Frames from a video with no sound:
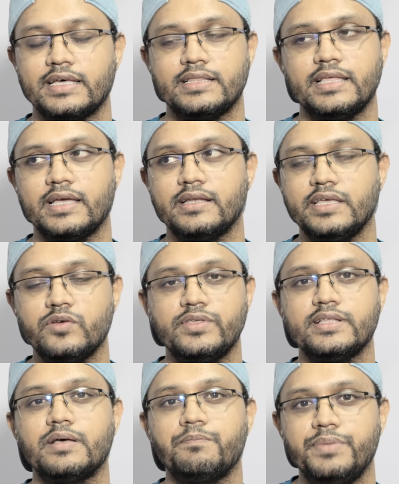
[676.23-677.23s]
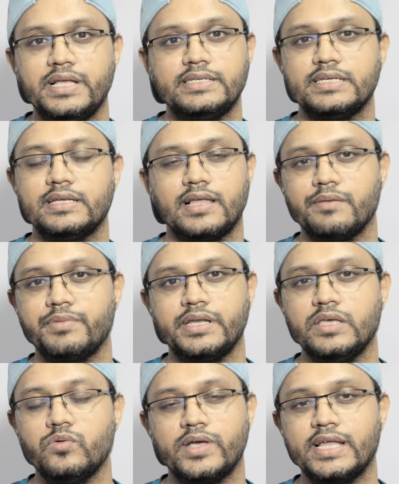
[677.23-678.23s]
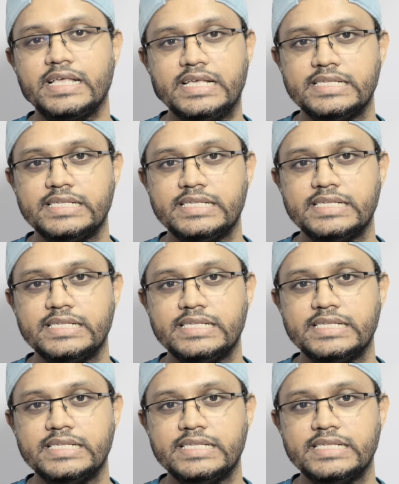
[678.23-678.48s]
then using the built-in library, you can